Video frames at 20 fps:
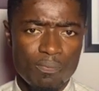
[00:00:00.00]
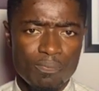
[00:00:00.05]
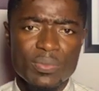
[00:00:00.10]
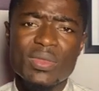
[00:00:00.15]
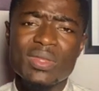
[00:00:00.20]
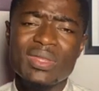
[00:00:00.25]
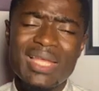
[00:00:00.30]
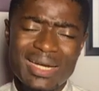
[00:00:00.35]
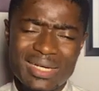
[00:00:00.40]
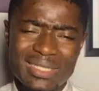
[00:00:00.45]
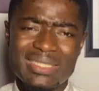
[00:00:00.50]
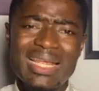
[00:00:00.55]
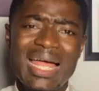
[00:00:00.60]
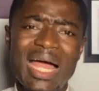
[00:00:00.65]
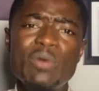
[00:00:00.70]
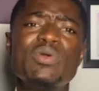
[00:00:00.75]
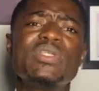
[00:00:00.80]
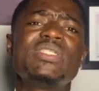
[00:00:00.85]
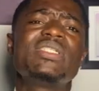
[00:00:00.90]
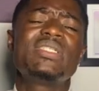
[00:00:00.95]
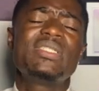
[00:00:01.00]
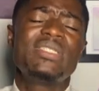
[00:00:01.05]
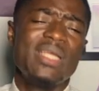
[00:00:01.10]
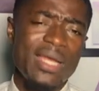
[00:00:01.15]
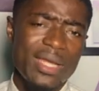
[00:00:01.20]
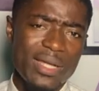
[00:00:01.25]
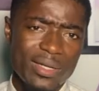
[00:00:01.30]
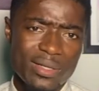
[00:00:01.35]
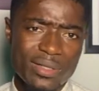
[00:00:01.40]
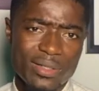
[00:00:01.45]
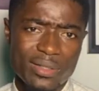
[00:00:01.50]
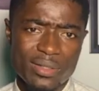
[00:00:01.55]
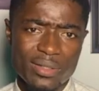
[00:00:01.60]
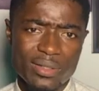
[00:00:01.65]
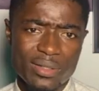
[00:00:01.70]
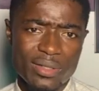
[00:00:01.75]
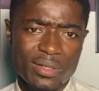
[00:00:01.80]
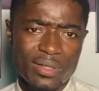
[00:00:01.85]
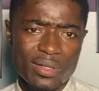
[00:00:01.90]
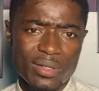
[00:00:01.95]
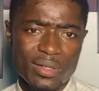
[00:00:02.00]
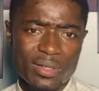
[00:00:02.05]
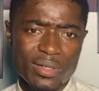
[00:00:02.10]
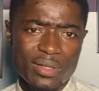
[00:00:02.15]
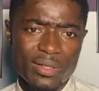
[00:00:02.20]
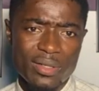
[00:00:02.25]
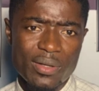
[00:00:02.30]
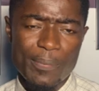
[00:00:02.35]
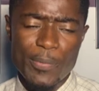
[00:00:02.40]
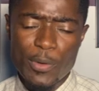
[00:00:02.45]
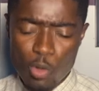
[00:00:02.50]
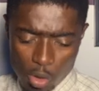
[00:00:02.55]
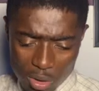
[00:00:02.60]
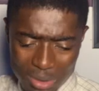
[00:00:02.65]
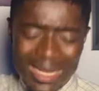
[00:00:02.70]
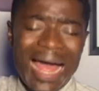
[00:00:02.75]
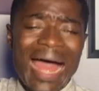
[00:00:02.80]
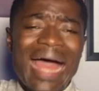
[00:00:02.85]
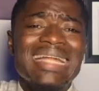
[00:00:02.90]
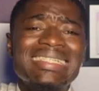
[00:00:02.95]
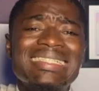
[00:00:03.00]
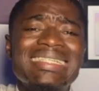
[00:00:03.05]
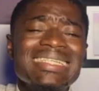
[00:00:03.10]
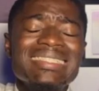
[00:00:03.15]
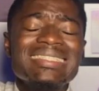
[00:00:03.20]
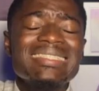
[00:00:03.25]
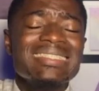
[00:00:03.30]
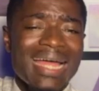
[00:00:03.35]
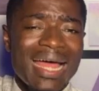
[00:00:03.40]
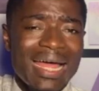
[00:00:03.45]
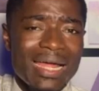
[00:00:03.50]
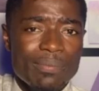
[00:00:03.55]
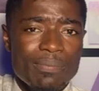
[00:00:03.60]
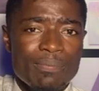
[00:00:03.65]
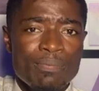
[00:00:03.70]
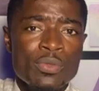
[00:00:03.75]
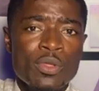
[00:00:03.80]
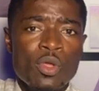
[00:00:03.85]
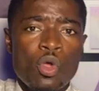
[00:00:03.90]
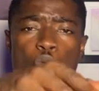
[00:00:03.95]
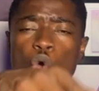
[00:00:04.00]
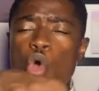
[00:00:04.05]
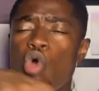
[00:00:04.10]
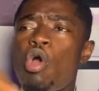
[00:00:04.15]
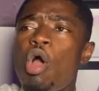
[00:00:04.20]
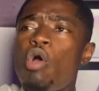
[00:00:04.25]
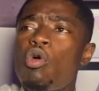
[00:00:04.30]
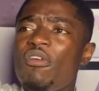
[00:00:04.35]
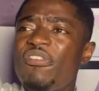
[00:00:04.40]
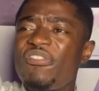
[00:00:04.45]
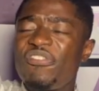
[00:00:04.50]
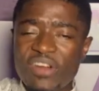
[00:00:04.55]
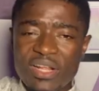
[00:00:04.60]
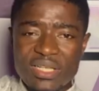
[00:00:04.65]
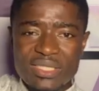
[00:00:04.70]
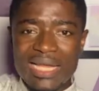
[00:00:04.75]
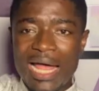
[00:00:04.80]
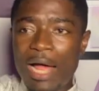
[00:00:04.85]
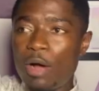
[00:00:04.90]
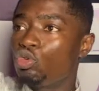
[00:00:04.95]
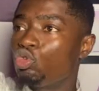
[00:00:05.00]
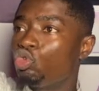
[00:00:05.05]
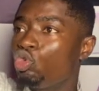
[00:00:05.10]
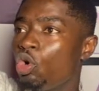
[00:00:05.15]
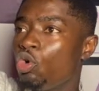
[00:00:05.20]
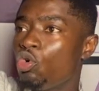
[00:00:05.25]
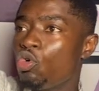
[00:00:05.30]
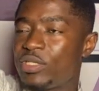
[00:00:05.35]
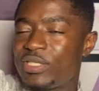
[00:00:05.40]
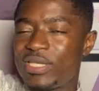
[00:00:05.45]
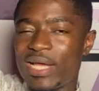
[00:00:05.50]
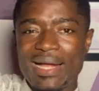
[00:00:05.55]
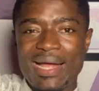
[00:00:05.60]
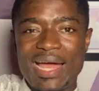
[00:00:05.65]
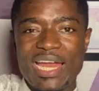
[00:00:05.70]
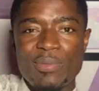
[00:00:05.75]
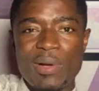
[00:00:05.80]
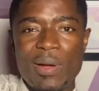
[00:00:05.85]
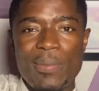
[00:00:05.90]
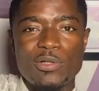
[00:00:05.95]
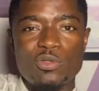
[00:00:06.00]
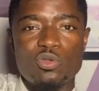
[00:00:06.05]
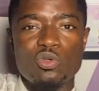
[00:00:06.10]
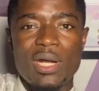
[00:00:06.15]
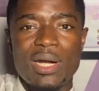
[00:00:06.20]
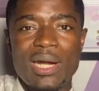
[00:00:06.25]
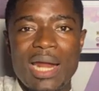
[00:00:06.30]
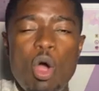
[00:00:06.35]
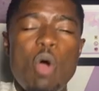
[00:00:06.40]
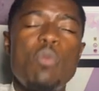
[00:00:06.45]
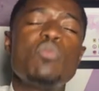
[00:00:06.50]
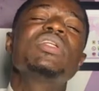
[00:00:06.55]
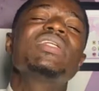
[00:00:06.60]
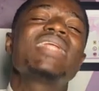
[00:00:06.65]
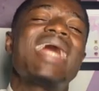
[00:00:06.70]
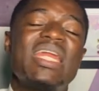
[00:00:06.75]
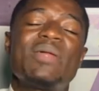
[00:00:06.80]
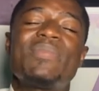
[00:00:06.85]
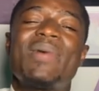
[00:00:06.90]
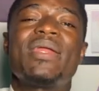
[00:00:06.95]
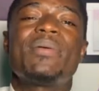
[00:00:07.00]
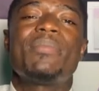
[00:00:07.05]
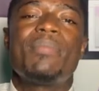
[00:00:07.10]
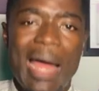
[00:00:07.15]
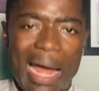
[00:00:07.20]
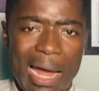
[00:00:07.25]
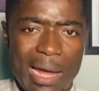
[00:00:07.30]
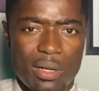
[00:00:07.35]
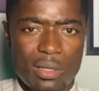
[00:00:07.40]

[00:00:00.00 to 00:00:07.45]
That is how we sit here. Because at this time, Okoko fresh I will draw no see a Karama Basuna na Omunyana Manema.